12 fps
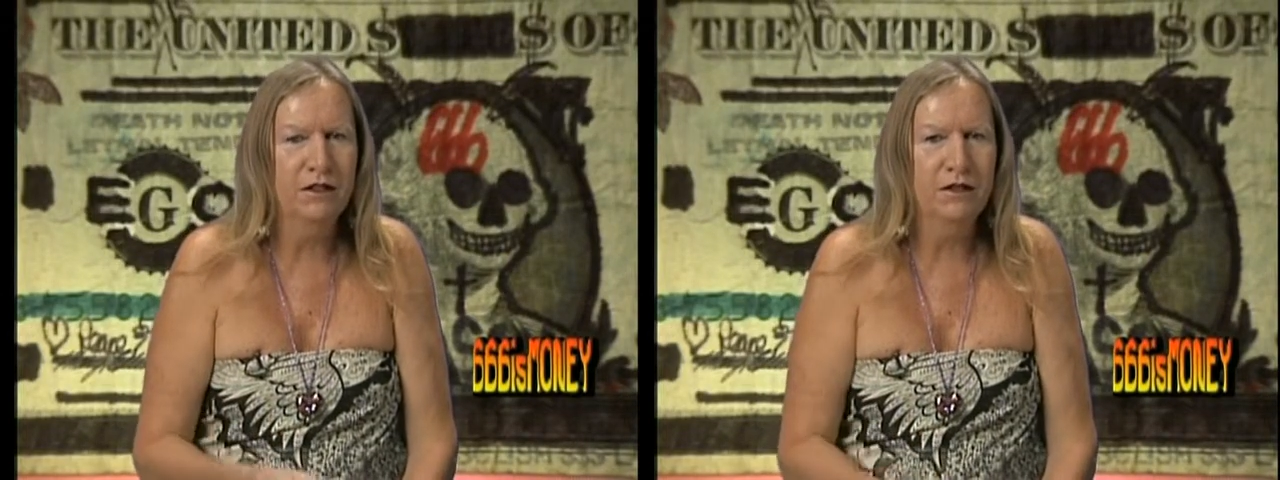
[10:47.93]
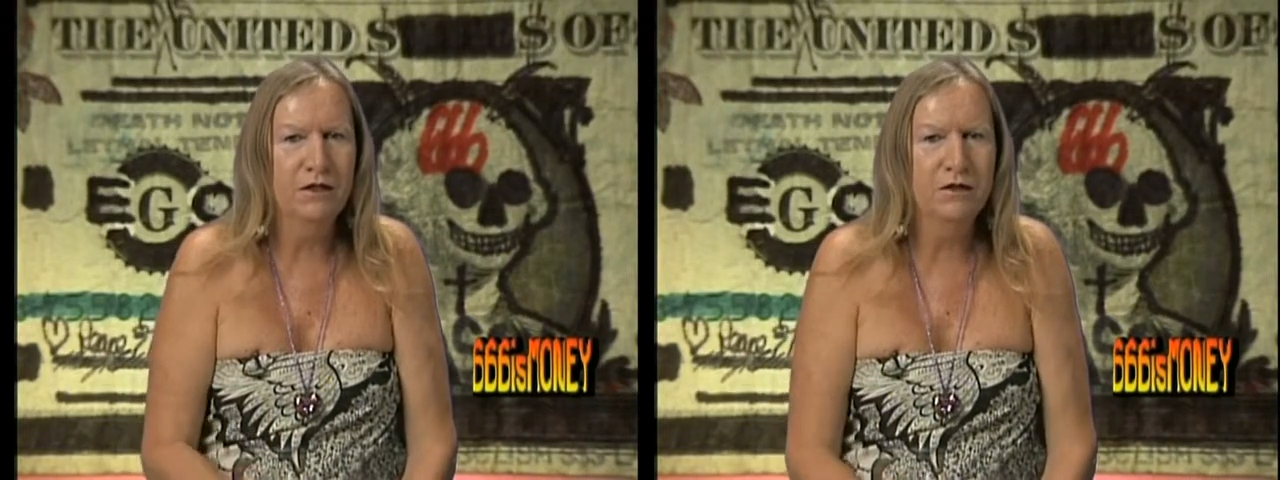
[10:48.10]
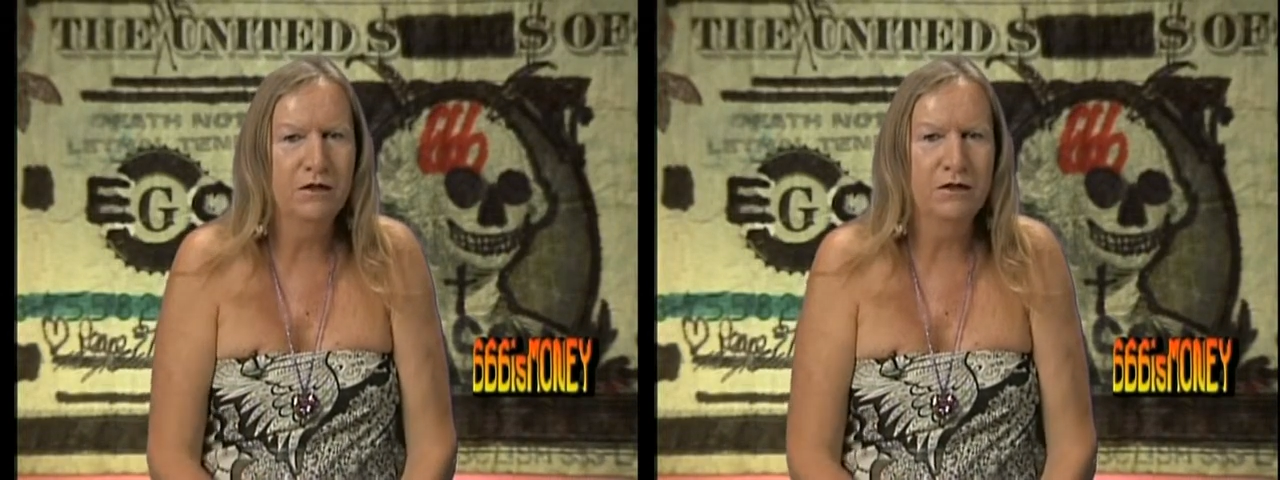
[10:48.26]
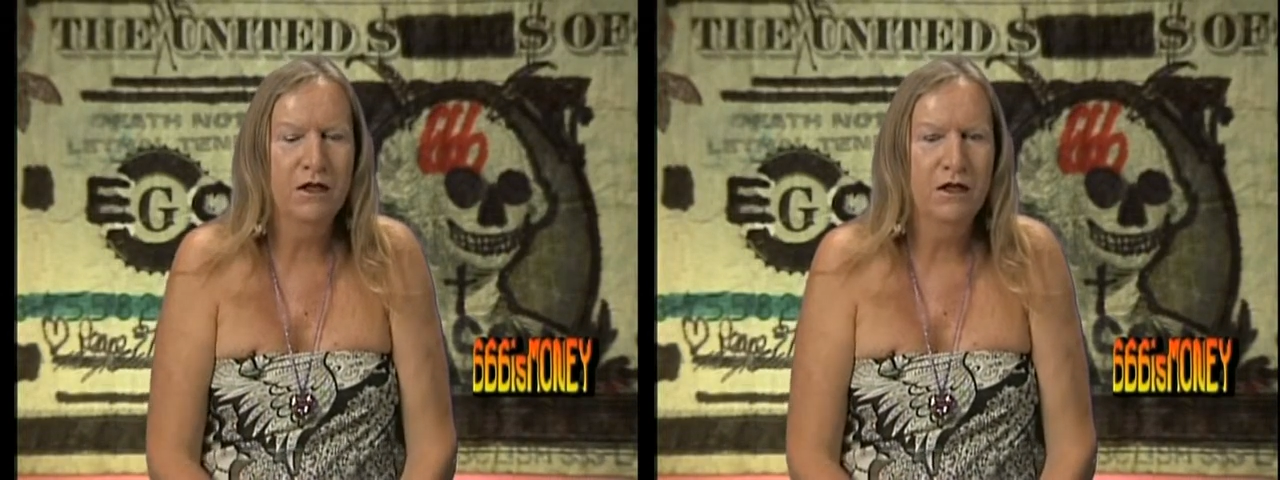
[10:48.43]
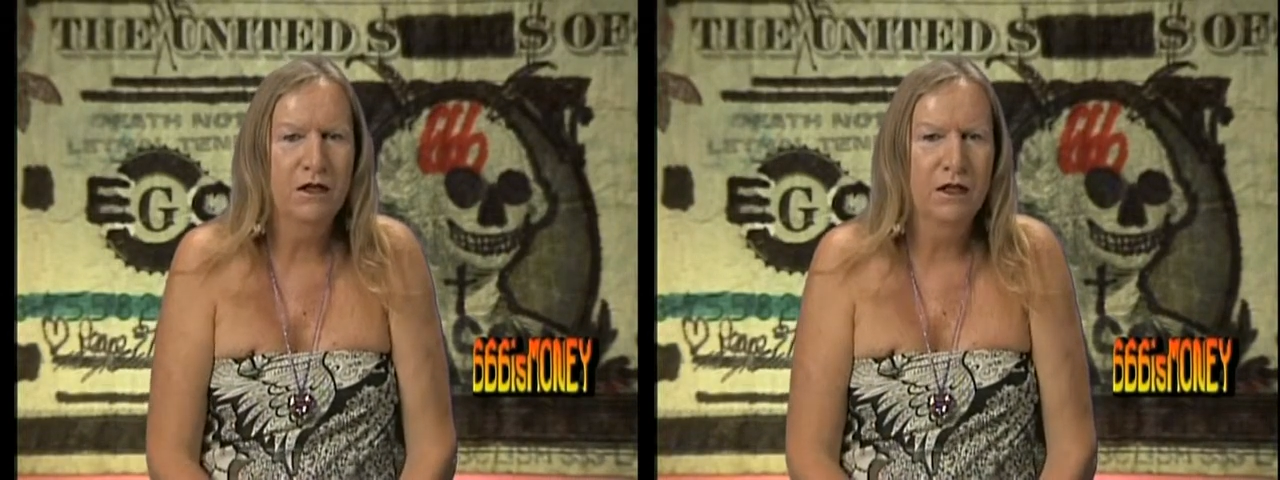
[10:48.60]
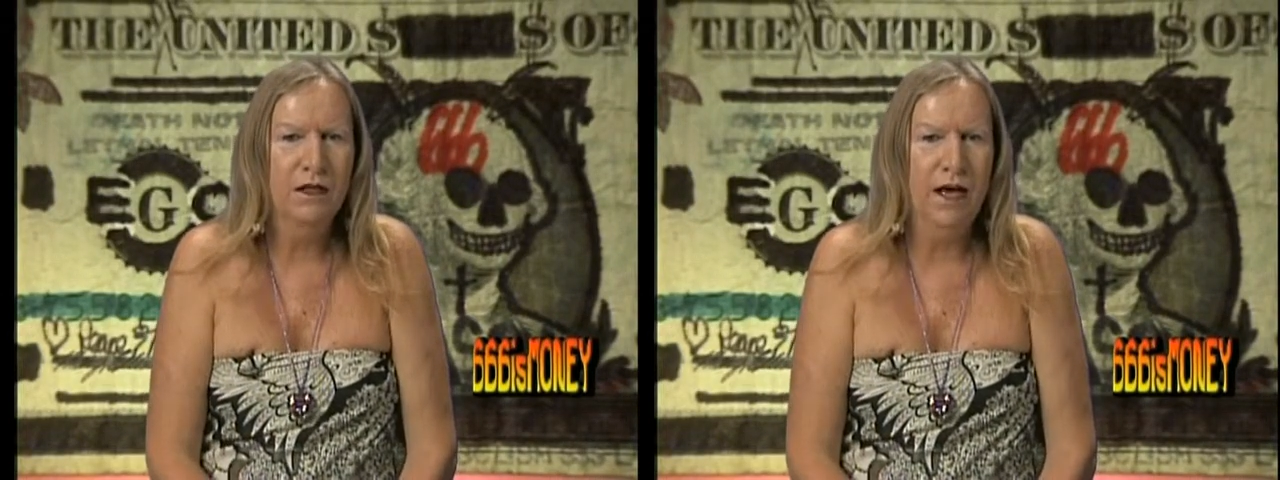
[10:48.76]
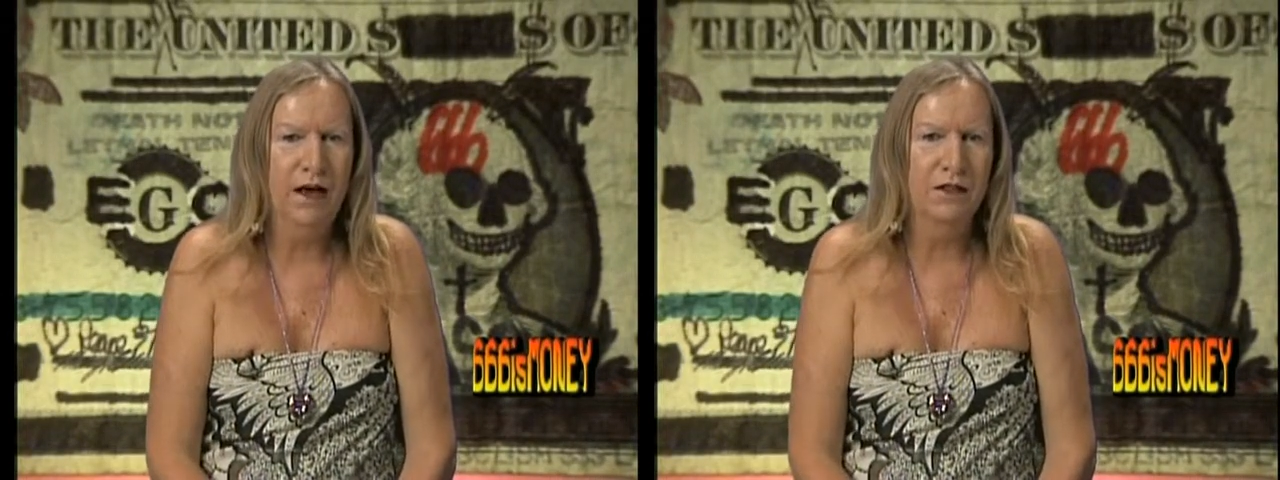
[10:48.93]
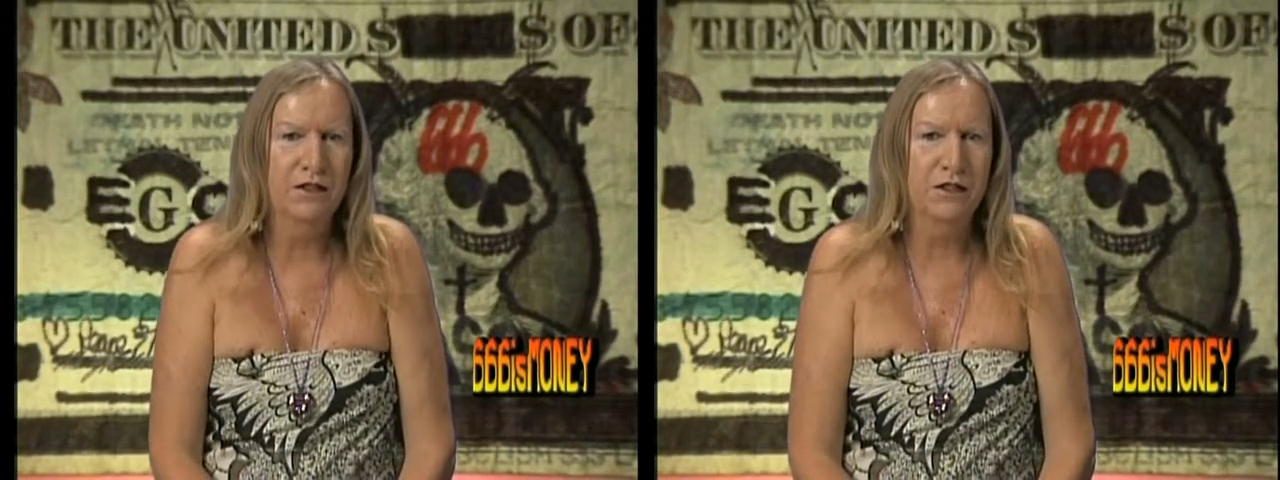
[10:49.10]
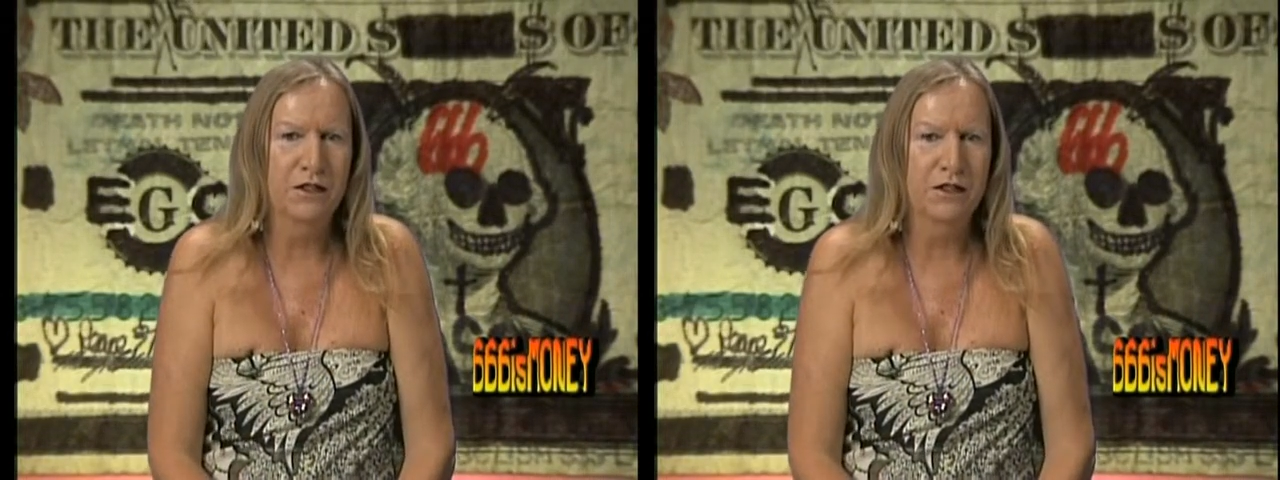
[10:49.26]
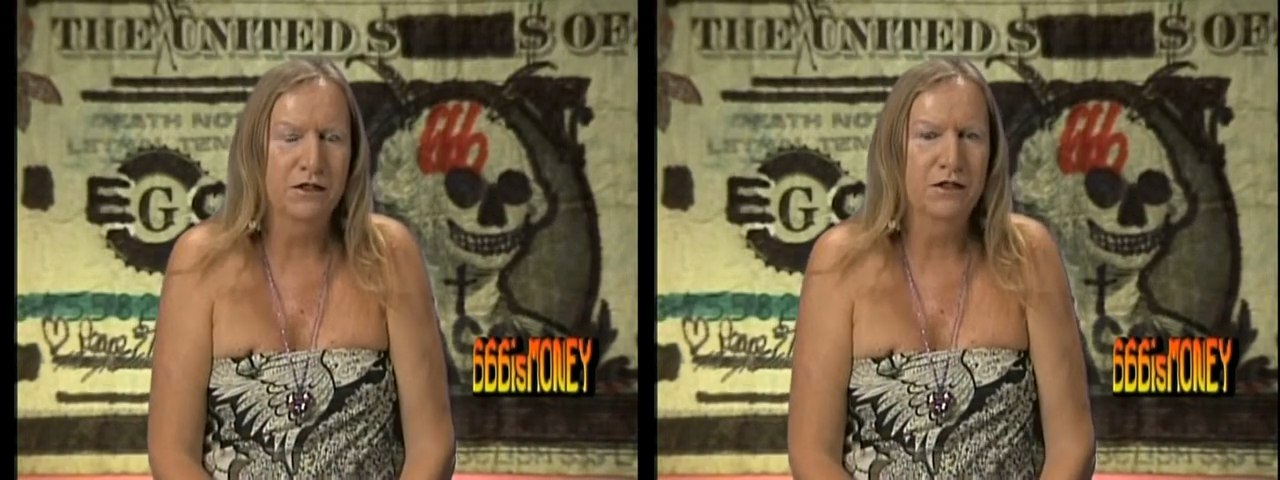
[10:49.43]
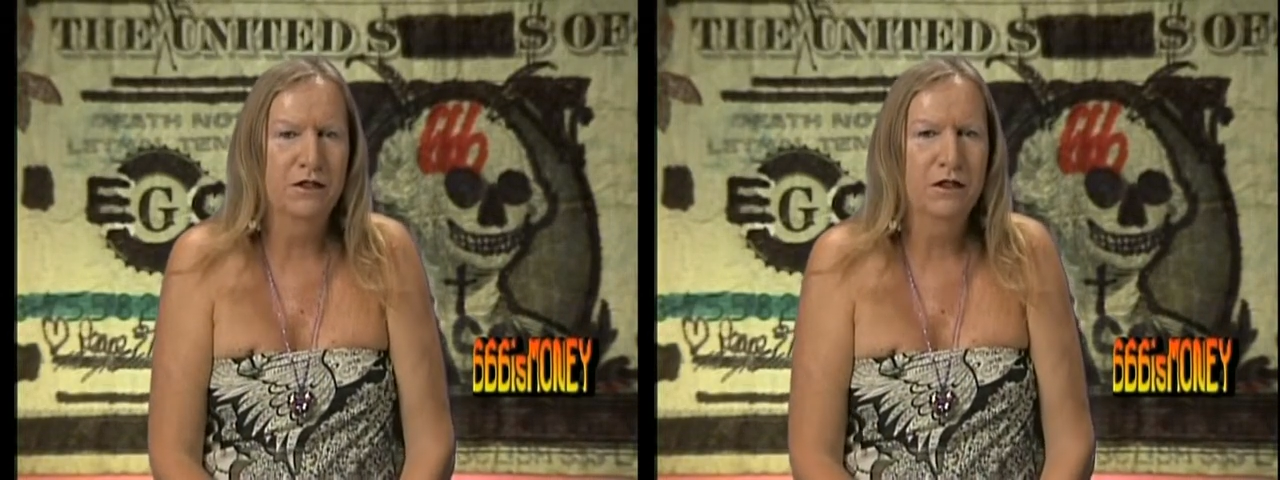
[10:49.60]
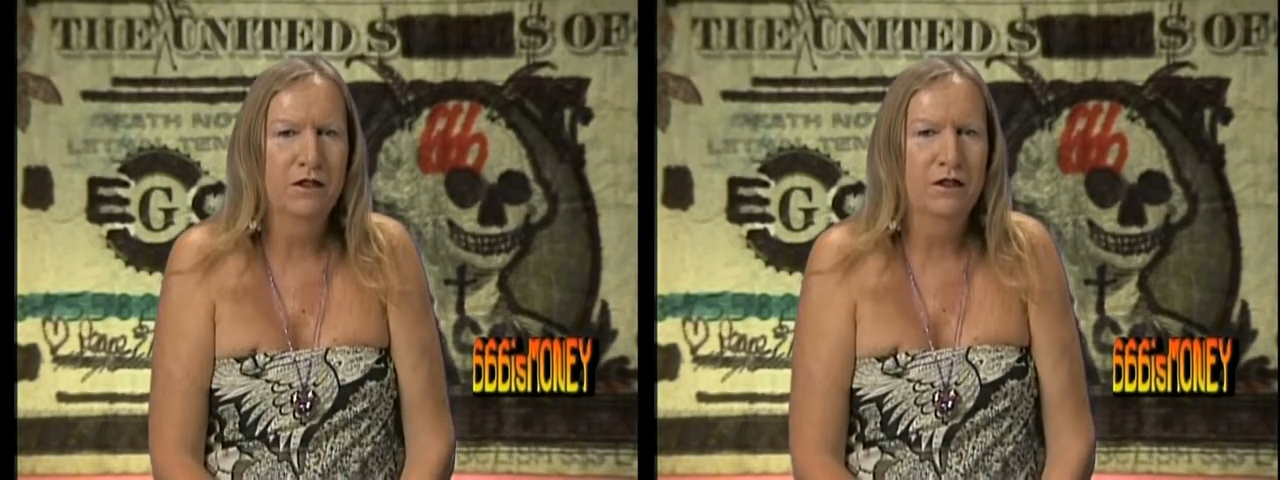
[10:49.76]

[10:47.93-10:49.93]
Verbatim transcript: newscasters,